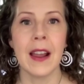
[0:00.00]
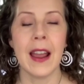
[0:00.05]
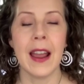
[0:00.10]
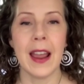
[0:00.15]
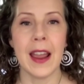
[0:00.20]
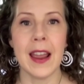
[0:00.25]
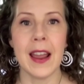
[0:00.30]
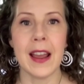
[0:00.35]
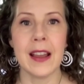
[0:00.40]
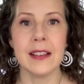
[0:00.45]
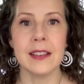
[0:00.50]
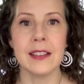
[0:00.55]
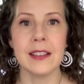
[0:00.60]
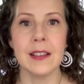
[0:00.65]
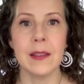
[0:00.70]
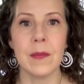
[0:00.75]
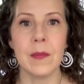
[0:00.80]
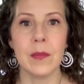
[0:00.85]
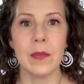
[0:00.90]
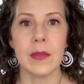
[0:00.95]
And
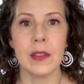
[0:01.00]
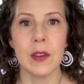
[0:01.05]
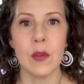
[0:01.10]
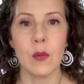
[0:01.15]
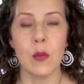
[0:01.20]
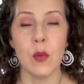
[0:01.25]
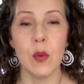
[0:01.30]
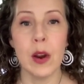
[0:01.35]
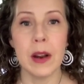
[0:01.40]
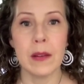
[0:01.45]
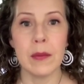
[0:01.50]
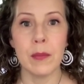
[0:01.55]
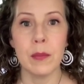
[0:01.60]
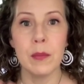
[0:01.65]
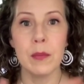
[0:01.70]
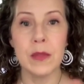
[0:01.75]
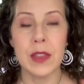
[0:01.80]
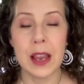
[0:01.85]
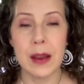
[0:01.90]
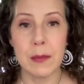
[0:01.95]
what
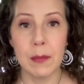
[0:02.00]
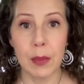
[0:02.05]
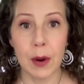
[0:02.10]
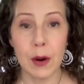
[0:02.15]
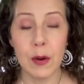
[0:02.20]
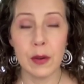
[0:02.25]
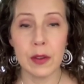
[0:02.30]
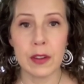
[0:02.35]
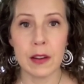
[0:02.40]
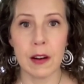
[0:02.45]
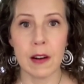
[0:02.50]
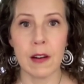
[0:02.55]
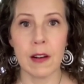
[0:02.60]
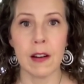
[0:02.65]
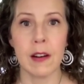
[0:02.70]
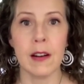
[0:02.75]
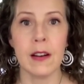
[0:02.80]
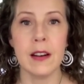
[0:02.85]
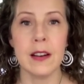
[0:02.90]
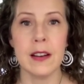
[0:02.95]
they both
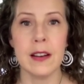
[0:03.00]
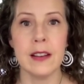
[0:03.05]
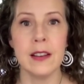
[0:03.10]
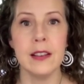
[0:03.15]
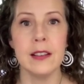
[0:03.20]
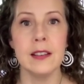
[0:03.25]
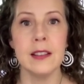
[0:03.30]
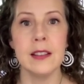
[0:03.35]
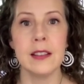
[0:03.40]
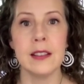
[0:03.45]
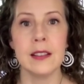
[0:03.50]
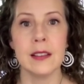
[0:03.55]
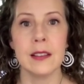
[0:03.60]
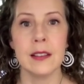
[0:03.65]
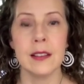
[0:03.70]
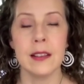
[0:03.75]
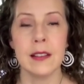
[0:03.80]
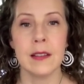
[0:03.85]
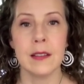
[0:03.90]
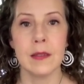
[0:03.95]
are is
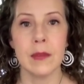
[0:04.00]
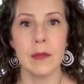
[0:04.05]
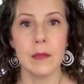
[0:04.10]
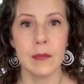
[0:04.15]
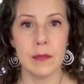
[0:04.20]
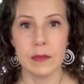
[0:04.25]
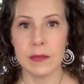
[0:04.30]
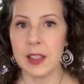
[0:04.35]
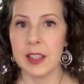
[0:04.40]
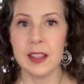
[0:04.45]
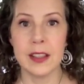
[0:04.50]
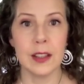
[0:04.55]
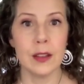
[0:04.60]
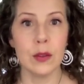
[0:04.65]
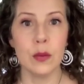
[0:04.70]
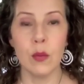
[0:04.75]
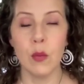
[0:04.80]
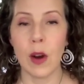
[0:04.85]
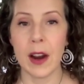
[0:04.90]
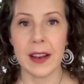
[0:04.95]
still
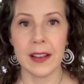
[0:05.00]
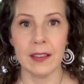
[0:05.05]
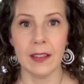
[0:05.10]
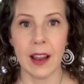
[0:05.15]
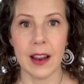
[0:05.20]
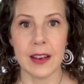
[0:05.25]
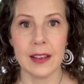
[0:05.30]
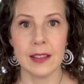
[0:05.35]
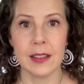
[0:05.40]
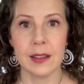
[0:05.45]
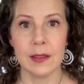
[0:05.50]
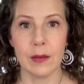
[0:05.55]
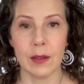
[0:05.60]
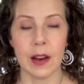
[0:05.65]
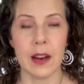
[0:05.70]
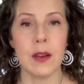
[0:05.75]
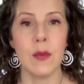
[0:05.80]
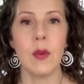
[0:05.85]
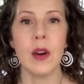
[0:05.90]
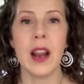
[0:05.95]
white light,
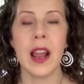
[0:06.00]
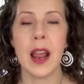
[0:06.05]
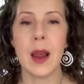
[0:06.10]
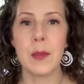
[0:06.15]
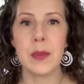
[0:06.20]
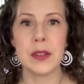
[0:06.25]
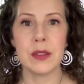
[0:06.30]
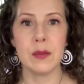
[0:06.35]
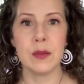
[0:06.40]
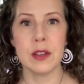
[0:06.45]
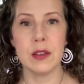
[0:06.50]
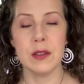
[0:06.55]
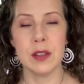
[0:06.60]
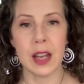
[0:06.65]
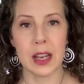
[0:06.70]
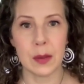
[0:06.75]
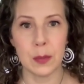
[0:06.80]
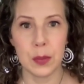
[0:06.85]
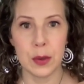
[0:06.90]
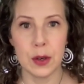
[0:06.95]
right? What happens when you
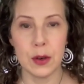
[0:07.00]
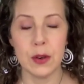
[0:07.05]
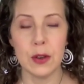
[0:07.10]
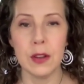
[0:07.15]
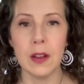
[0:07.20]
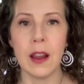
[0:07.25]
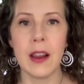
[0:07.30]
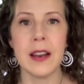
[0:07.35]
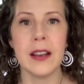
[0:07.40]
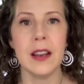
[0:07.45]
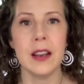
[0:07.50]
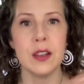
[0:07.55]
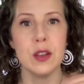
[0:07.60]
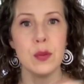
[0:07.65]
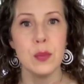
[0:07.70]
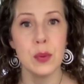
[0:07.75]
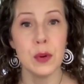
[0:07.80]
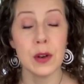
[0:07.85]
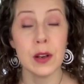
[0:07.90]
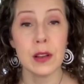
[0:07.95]
take pure light and you
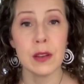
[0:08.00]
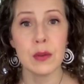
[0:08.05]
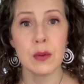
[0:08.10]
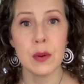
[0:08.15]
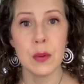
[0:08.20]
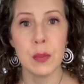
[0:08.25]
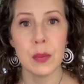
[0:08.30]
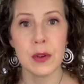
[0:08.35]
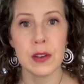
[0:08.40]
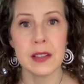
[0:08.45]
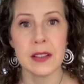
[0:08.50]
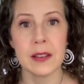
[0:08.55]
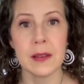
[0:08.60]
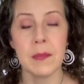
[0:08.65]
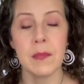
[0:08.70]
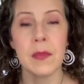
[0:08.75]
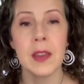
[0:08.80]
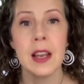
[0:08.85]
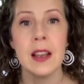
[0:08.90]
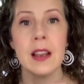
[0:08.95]
put it through a
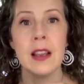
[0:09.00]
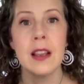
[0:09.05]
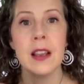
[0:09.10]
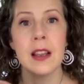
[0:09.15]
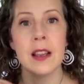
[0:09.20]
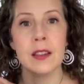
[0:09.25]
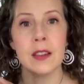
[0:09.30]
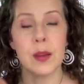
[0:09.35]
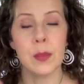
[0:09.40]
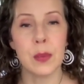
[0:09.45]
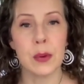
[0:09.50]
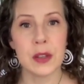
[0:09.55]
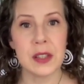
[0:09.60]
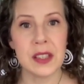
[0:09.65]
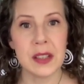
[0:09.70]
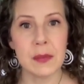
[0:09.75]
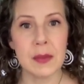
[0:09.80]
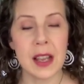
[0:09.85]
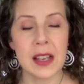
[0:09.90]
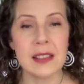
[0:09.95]
prism, the
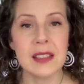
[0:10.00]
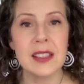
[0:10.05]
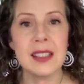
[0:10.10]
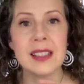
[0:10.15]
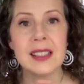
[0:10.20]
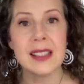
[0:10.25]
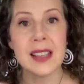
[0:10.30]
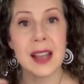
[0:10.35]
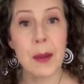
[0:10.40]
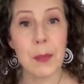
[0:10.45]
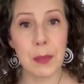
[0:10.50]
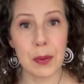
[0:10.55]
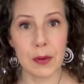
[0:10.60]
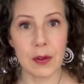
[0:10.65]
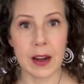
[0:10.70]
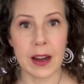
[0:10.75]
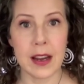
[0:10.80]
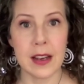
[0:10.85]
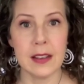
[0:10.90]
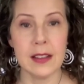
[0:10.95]
prism then
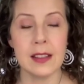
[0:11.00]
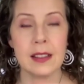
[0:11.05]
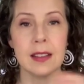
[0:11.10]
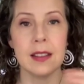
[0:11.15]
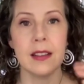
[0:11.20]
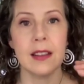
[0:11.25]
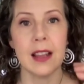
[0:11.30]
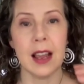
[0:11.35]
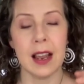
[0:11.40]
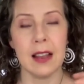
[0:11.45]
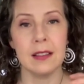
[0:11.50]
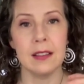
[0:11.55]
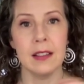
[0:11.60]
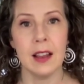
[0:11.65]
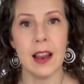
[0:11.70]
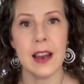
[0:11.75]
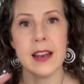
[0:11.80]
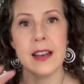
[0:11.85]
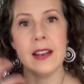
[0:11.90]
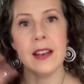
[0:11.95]
separates that
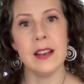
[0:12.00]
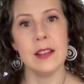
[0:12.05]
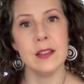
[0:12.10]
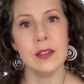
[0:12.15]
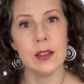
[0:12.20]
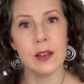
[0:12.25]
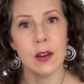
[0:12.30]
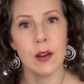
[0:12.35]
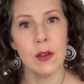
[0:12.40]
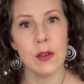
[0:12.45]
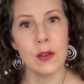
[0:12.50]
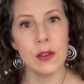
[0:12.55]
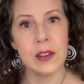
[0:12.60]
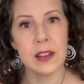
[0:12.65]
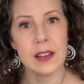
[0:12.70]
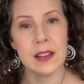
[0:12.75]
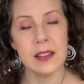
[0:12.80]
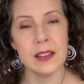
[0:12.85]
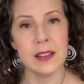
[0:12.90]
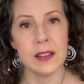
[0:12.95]
light into all
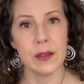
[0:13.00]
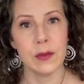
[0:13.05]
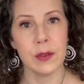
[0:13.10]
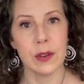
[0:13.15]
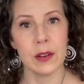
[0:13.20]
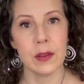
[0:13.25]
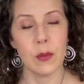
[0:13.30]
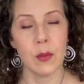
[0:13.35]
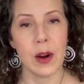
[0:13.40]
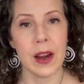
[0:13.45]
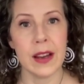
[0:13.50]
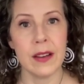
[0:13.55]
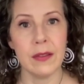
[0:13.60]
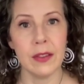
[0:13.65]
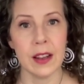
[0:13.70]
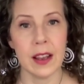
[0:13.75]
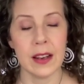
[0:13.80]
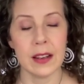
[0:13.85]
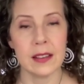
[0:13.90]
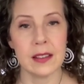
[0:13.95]
these different
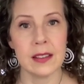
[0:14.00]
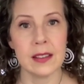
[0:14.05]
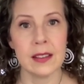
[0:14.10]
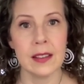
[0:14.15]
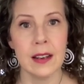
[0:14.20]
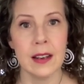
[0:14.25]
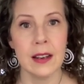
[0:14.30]
wavelengths